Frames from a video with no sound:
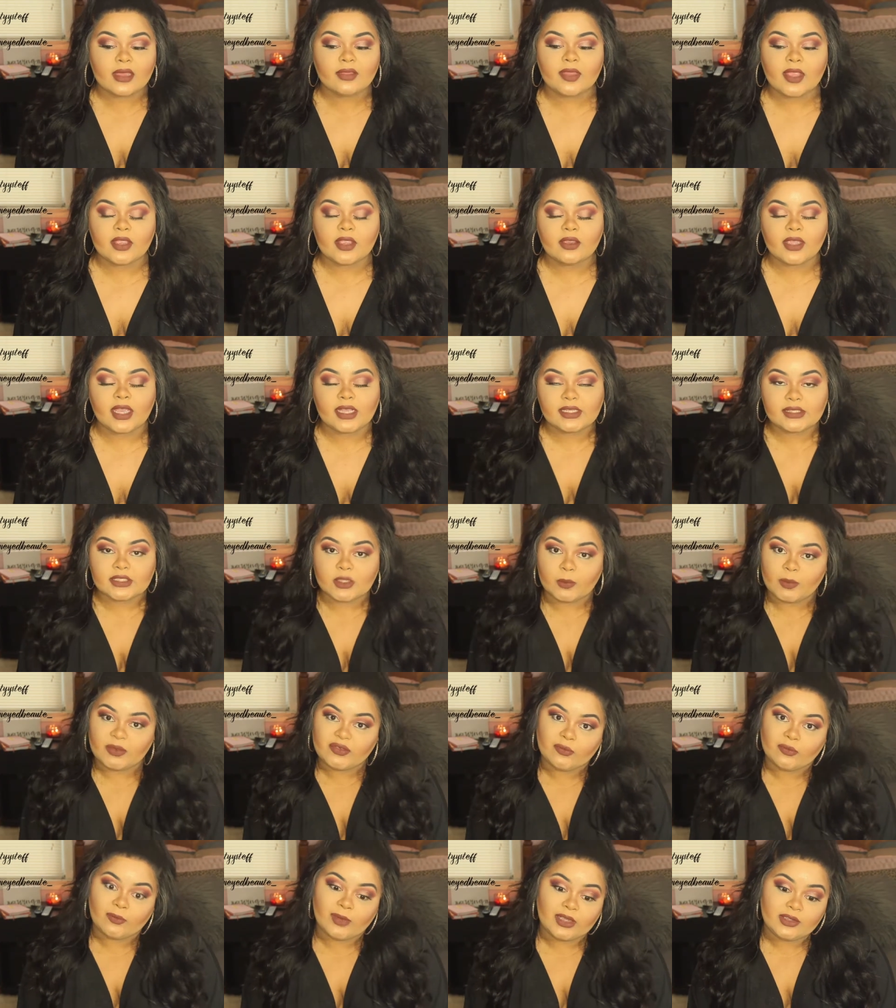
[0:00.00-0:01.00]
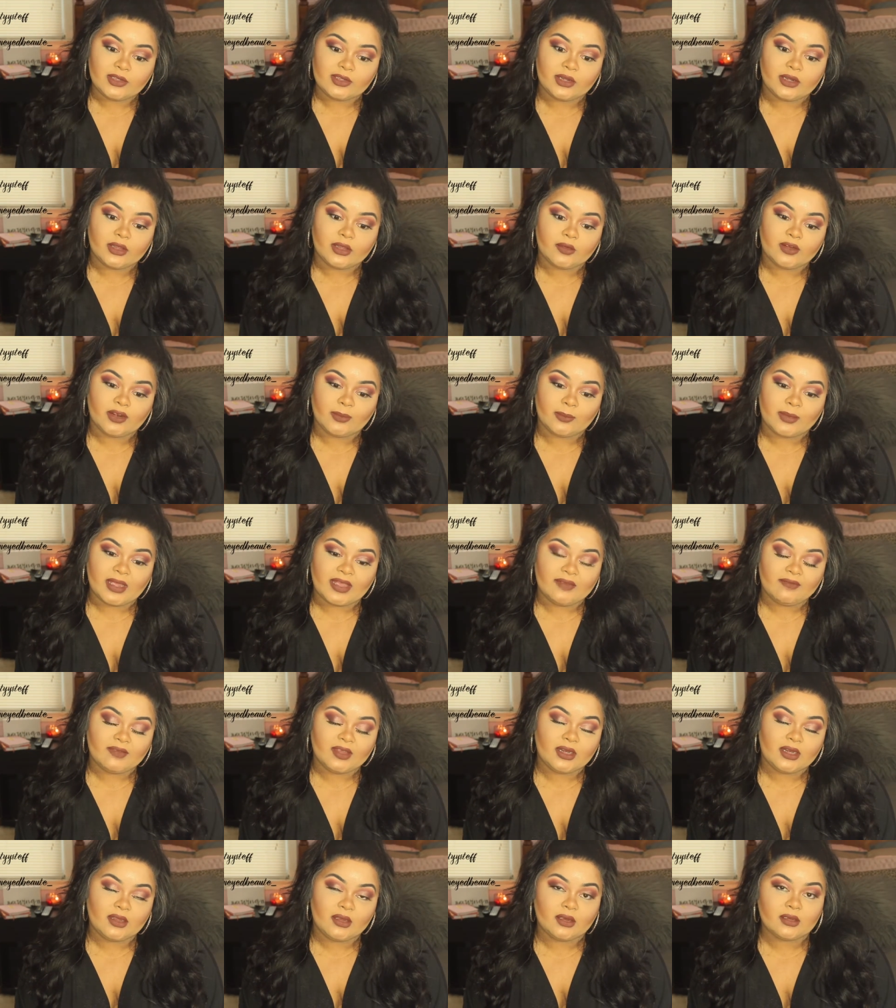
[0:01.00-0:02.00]
Thank you guys so much for watching and loading my
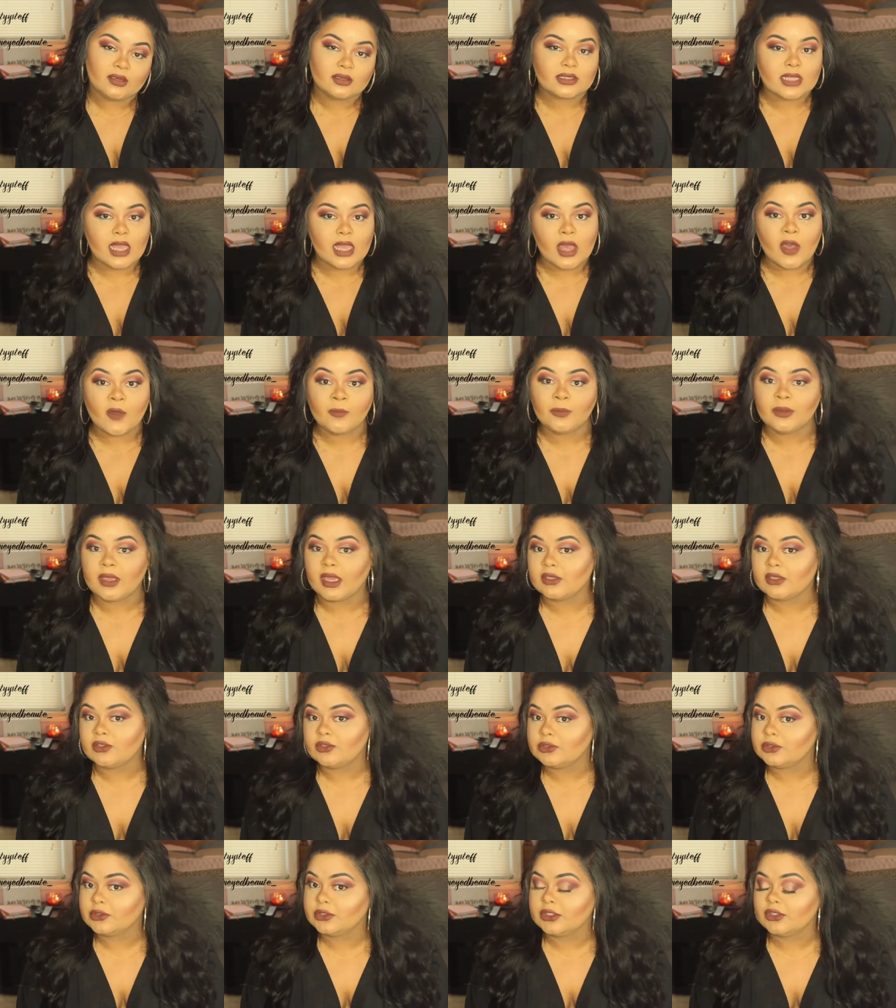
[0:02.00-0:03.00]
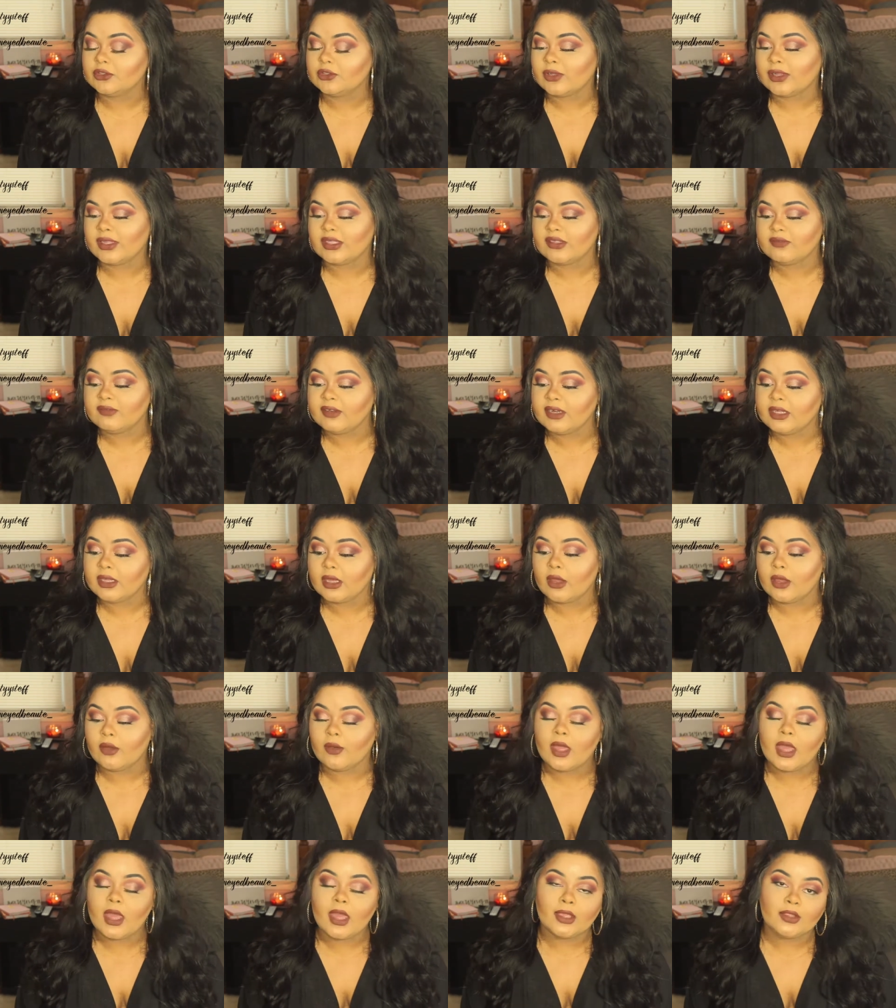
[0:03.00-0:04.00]
videos. I hope you guys truly enjoyed this
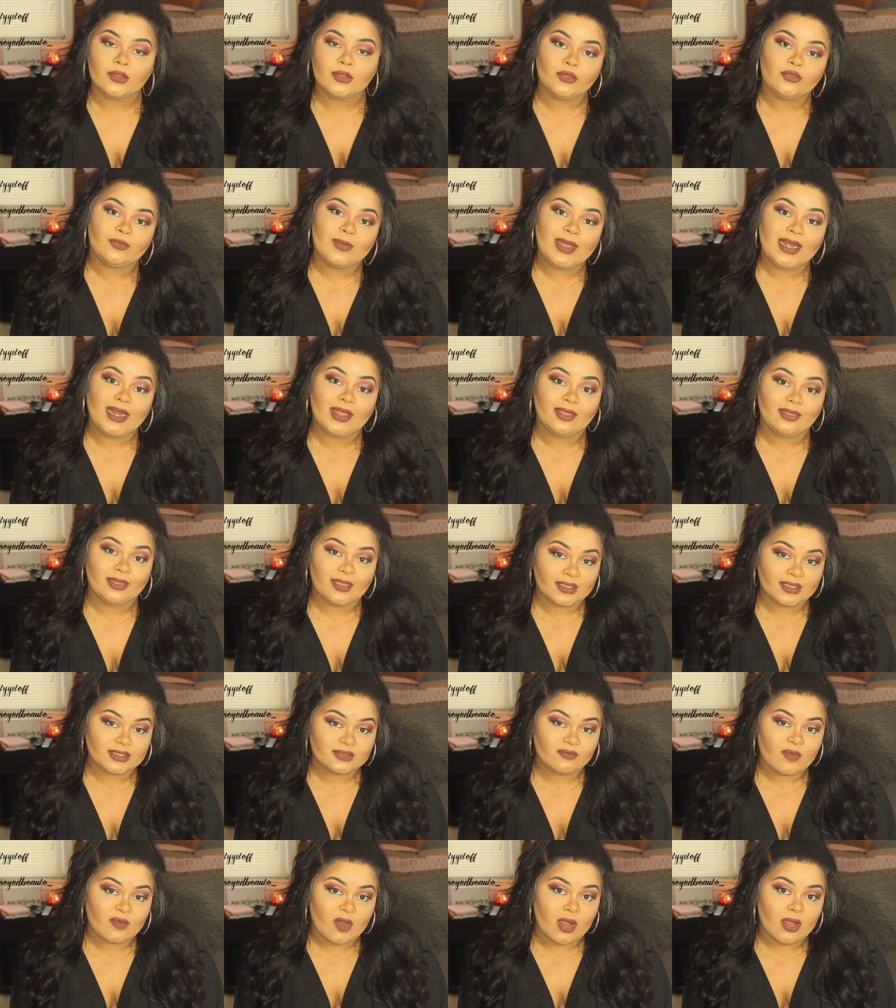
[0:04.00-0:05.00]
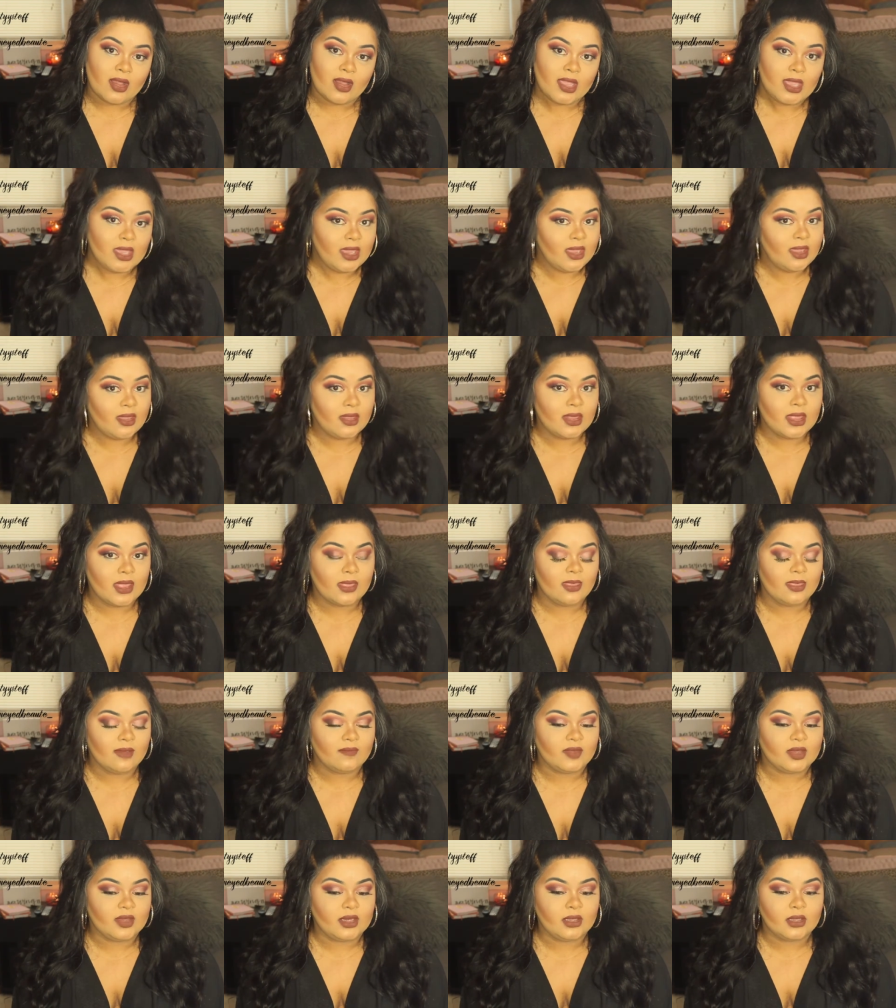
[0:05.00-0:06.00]
video. You've made it this far in
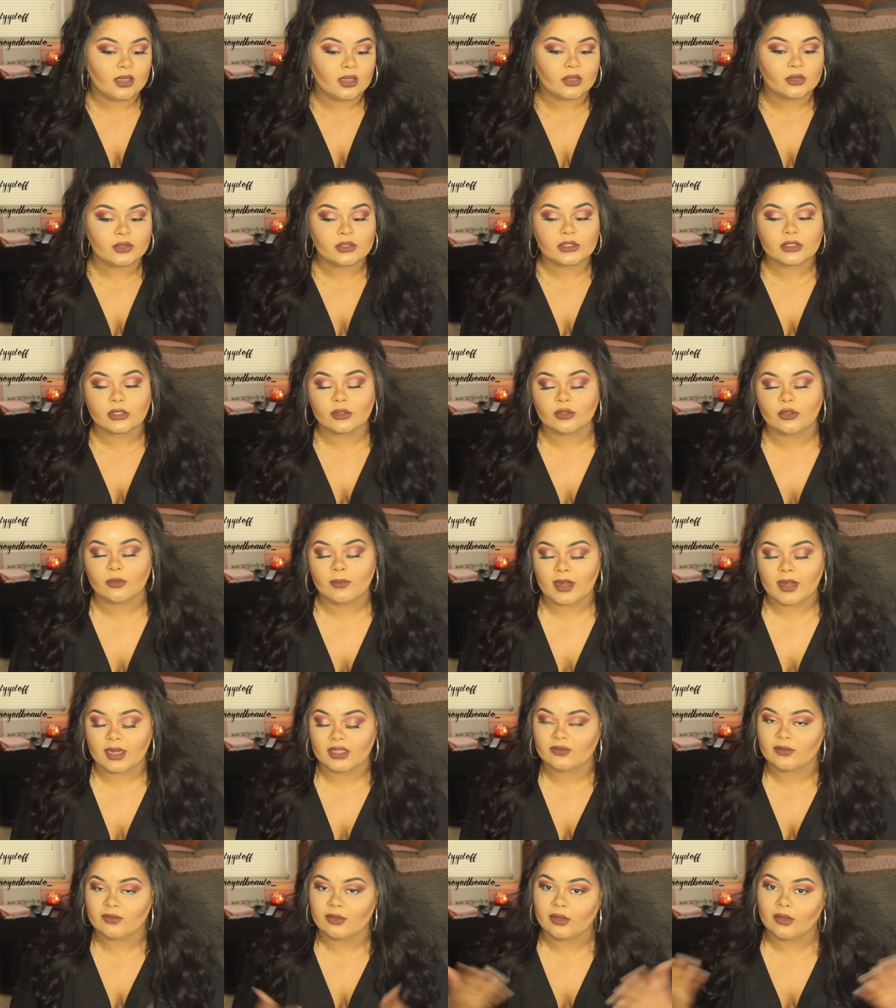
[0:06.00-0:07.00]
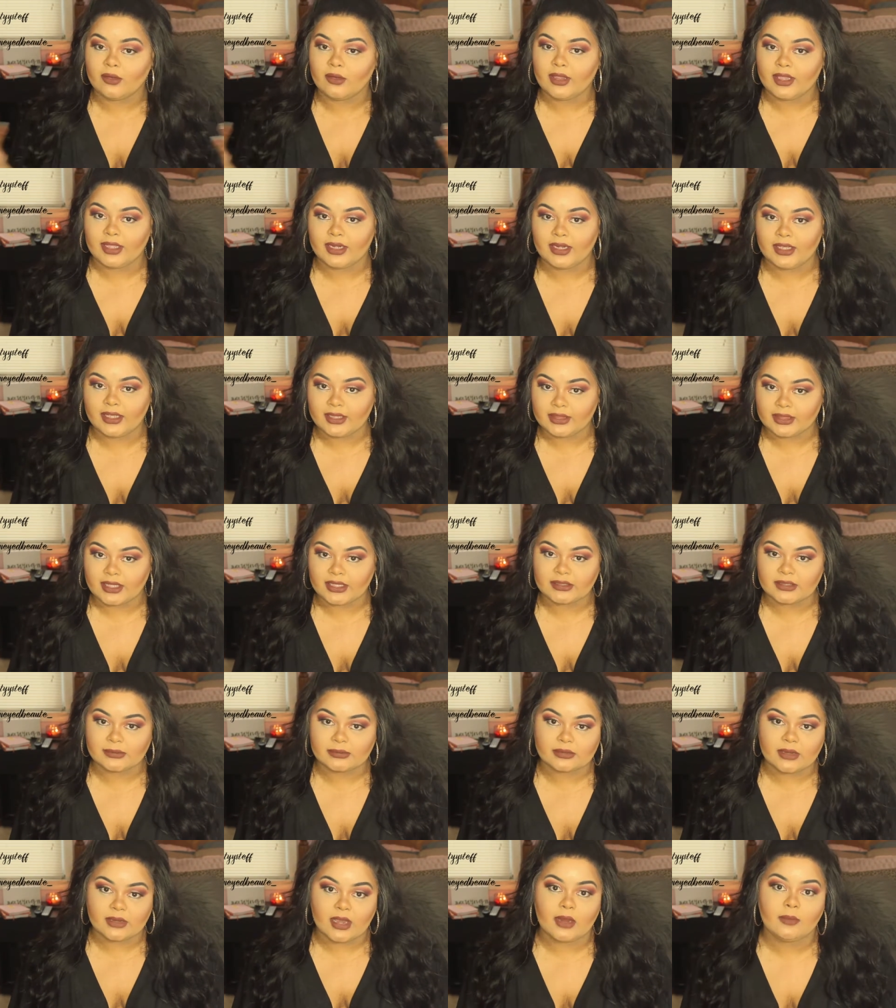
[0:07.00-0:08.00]
the video, so you might as well go ahead and hit that
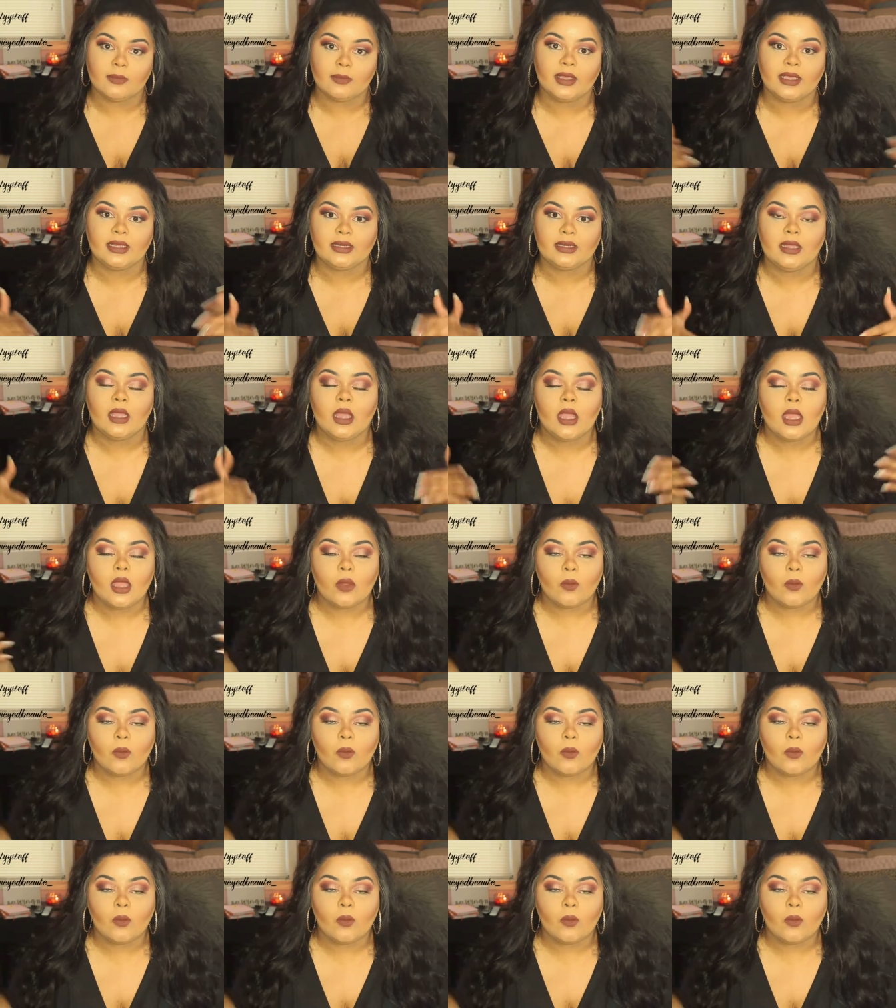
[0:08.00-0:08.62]
subscribe button.